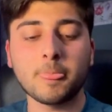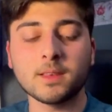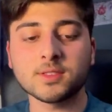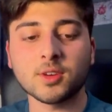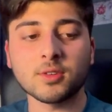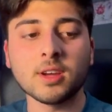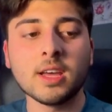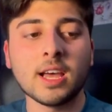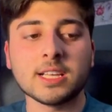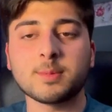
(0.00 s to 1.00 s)
So
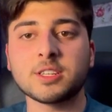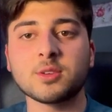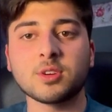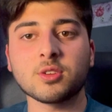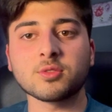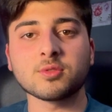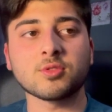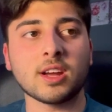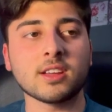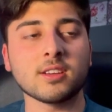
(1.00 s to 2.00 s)
especially when you're
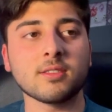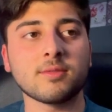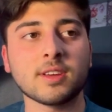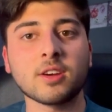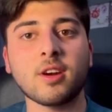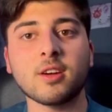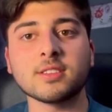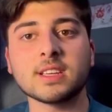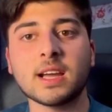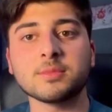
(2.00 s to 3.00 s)
trying to figure out a
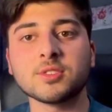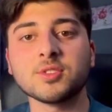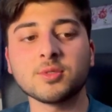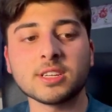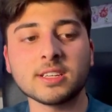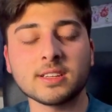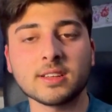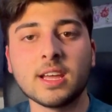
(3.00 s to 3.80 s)
time to do it,